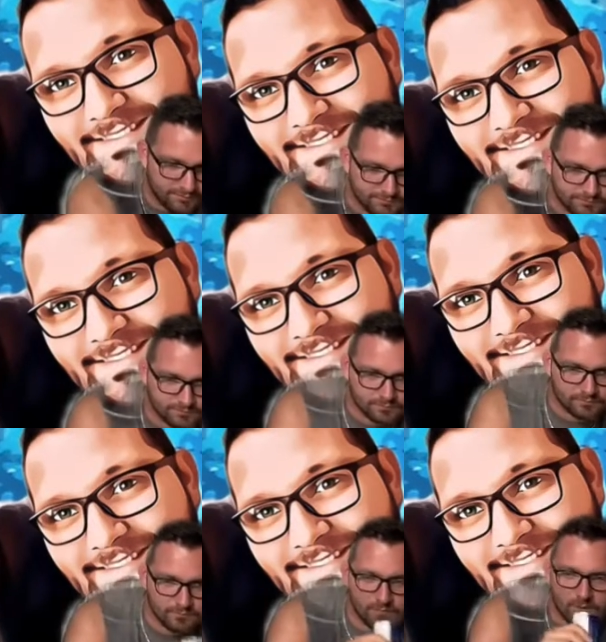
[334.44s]
a little thing that
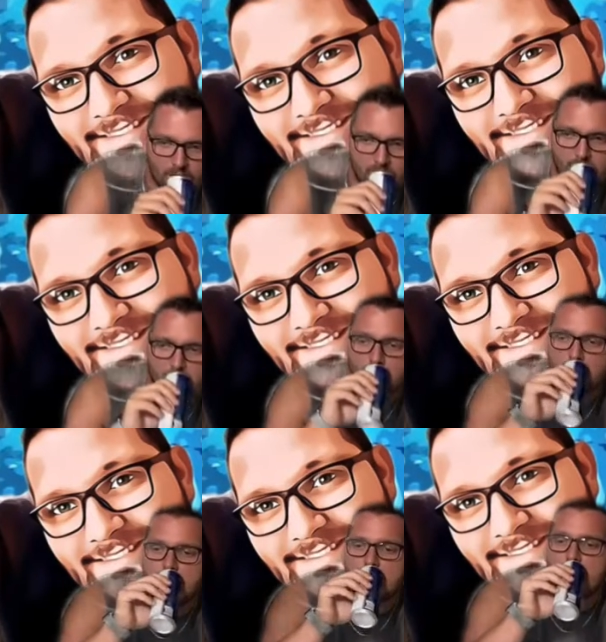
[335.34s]
says that there
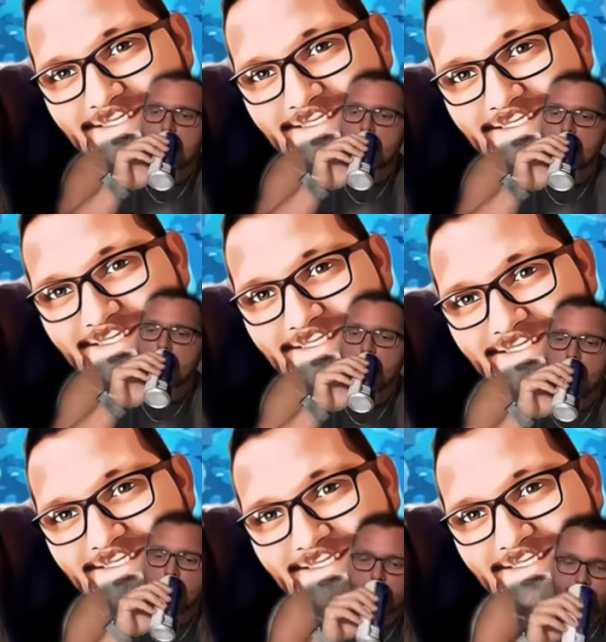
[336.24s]
may be explicit
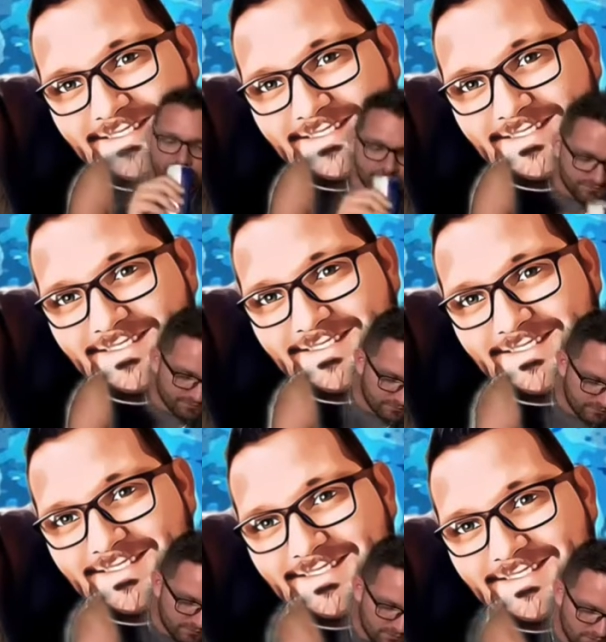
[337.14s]
content,
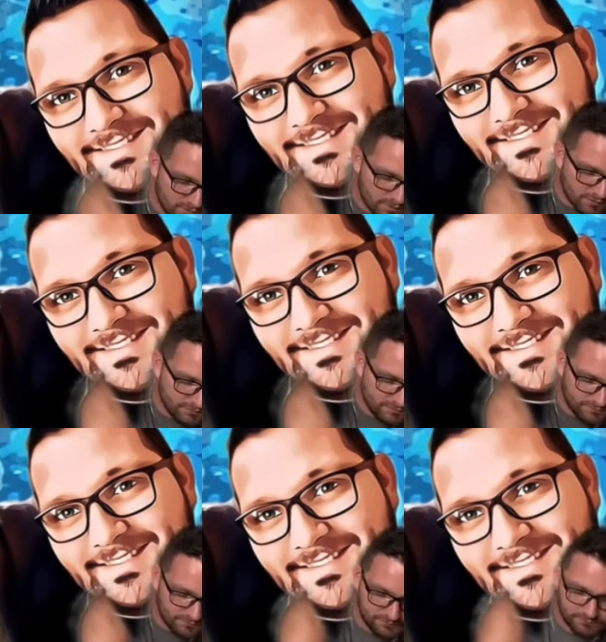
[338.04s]
which we have
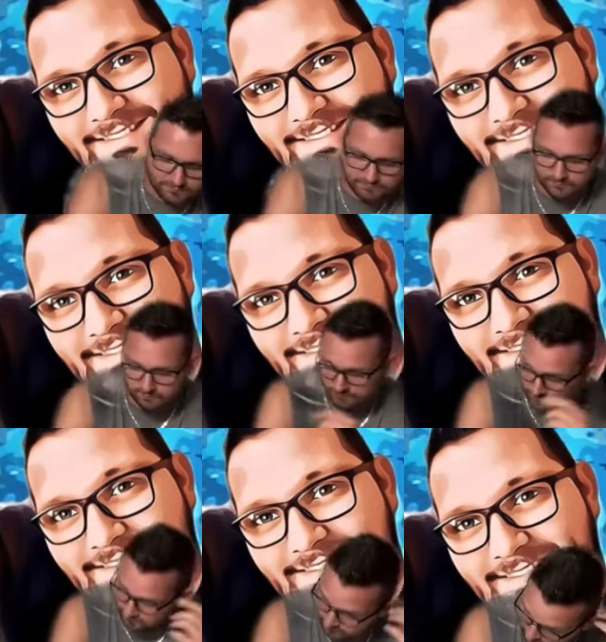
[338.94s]
drastically cut back
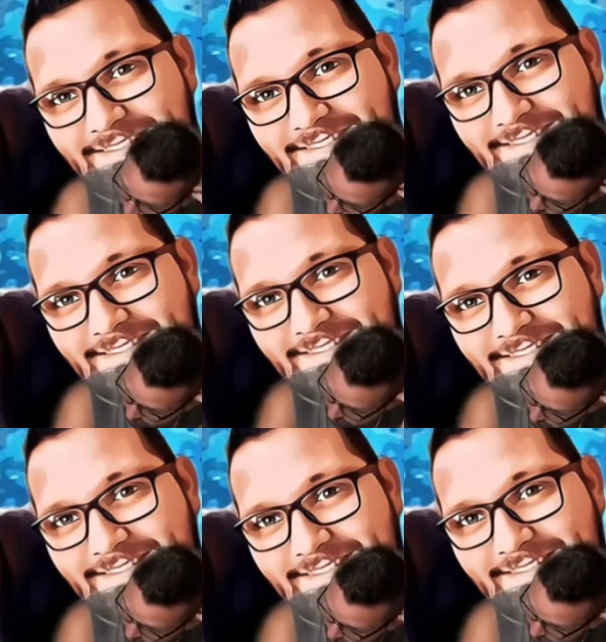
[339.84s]
on
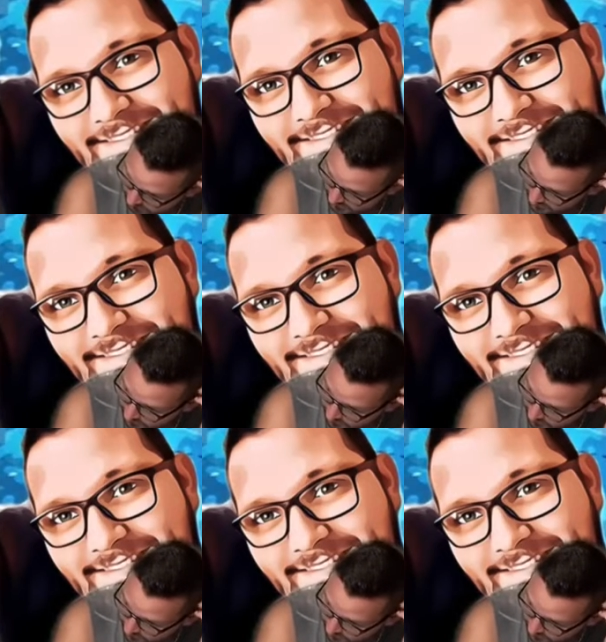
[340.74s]
because we're